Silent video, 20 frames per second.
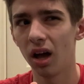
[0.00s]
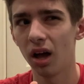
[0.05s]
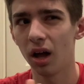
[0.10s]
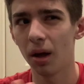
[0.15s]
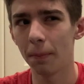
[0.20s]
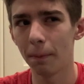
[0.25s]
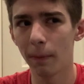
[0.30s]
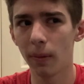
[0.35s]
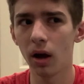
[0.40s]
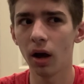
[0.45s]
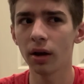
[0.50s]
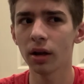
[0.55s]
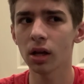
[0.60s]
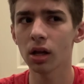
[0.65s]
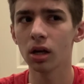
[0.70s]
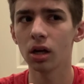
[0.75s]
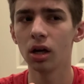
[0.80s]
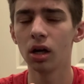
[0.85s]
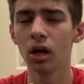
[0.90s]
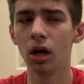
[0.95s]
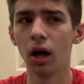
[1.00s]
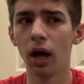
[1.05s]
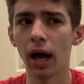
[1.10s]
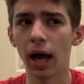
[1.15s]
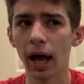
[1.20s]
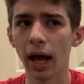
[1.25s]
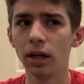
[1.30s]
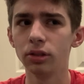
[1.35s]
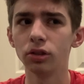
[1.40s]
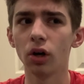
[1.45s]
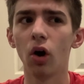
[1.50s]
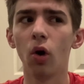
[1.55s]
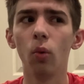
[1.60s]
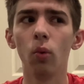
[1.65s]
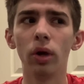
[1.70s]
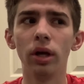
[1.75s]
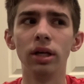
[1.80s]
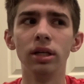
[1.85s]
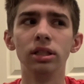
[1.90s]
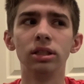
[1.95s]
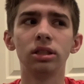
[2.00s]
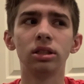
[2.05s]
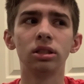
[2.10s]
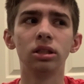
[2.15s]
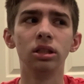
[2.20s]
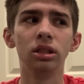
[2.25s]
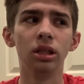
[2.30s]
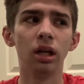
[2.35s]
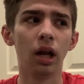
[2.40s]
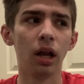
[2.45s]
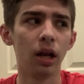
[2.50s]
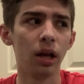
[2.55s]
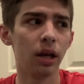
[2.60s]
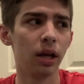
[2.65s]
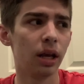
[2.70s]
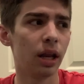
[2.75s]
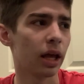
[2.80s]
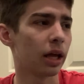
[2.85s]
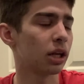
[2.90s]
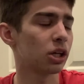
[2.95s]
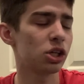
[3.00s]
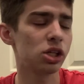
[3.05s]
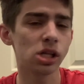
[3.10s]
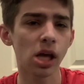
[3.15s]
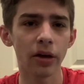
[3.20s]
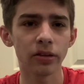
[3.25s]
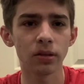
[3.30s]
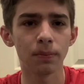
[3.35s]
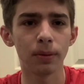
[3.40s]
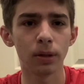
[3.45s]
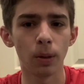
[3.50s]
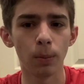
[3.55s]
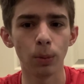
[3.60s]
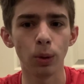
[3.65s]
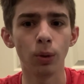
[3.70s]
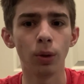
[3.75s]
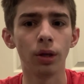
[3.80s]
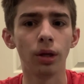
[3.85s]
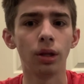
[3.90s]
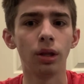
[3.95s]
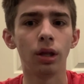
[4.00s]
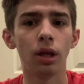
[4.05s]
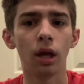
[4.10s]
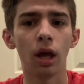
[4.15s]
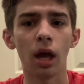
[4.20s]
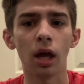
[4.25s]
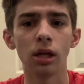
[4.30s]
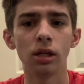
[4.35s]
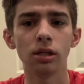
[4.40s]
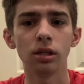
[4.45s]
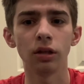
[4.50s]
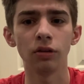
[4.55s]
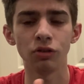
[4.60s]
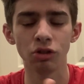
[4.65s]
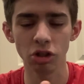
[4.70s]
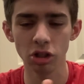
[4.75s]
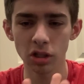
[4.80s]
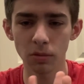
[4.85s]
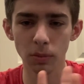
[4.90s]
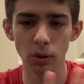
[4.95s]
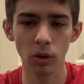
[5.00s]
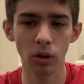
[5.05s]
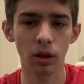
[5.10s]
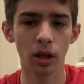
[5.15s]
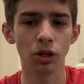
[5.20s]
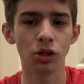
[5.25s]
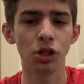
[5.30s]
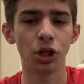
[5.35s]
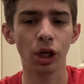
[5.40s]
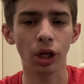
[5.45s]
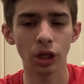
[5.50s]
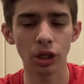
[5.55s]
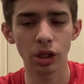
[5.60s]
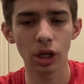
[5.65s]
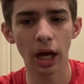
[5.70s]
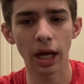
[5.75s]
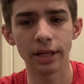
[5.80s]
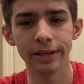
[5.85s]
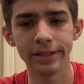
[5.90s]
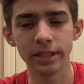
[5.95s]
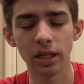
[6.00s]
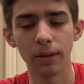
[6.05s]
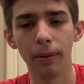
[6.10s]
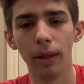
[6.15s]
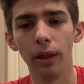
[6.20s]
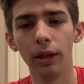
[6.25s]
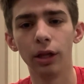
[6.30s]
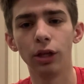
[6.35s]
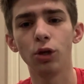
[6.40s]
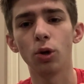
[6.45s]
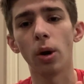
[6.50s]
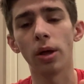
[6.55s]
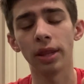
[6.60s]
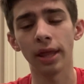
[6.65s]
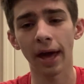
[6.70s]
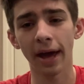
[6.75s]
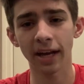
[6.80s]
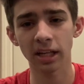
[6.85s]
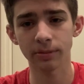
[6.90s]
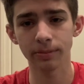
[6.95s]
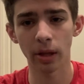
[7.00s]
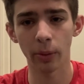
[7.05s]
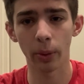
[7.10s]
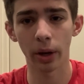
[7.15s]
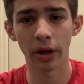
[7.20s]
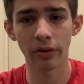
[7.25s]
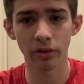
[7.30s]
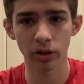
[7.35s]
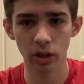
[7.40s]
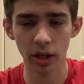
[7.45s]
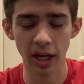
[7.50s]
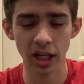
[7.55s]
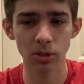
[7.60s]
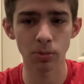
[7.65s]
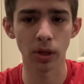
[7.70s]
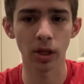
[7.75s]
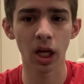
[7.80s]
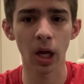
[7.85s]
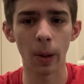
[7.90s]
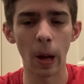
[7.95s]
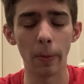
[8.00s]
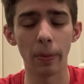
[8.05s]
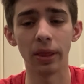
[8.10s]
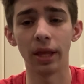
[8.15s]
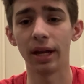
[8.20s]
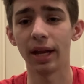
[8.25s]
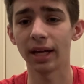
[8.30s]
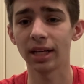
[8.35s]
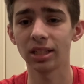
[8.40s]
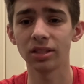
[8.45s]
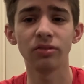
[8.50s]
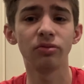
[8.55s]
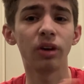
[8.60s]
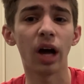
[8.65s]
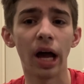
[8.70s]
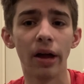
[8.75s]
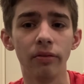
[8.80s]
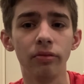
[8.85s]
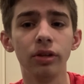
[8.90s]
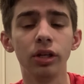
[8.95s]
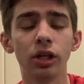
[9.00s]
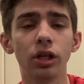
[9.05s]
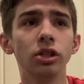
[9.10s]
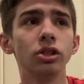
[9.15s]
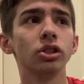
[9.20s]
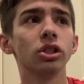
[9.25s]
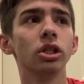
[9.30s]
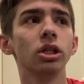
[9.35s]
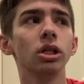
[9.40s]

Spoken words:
Monica has always, like, she hasn't been a mutant, and if she's a mutant, then she has the ability to join the X-Men whenever the X-Men come up in the next 5 years.